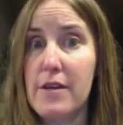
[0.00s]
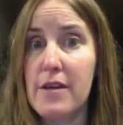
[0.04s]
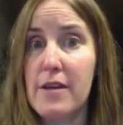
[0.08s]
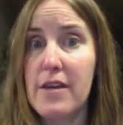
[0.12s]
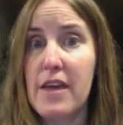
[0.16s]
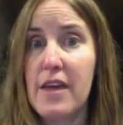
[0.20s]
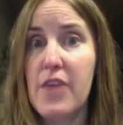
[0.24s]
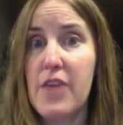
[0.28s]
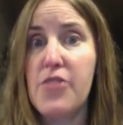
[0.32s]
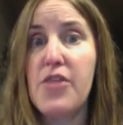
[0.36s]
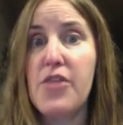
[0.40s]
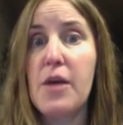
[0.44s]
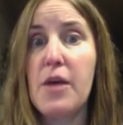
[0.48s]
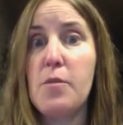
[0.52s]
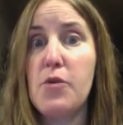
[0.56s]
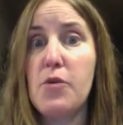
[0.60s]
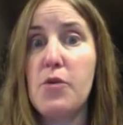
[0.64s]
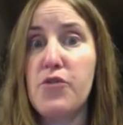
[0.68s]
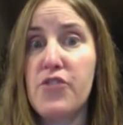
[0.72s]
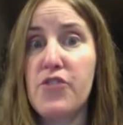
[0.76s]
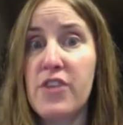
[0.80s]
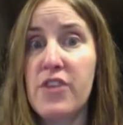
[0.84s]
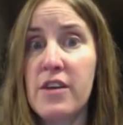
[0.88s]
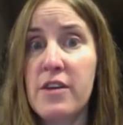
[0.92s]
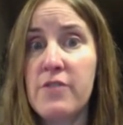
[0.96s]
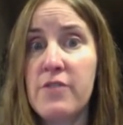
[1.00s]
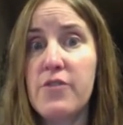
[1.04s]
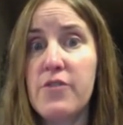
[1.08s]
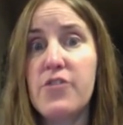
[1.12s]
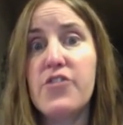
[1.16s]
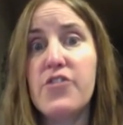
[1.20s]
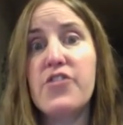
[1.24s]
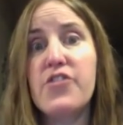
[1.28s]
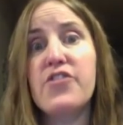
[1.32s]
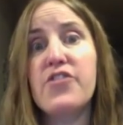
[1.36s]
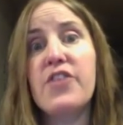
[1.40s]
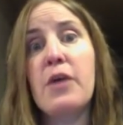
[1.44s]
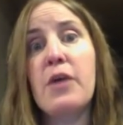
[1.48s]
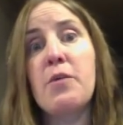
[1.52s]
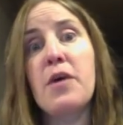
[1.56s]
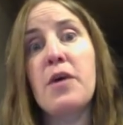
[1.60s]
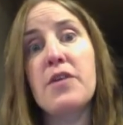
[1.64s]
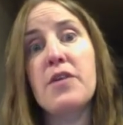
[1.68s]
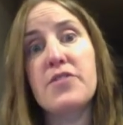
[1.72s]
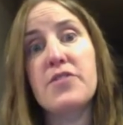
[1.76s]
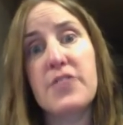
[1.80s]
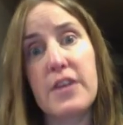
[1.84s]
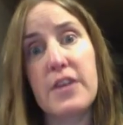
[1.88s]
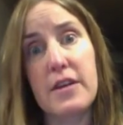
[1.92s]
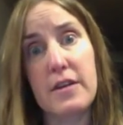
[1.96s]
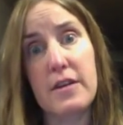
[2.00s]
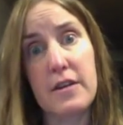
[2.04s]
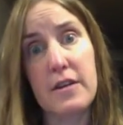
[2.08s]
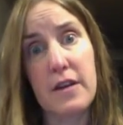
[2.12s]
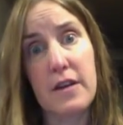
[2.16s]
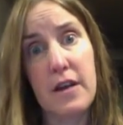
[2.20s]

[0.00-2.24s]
Okay, thymosin versus thyroxine,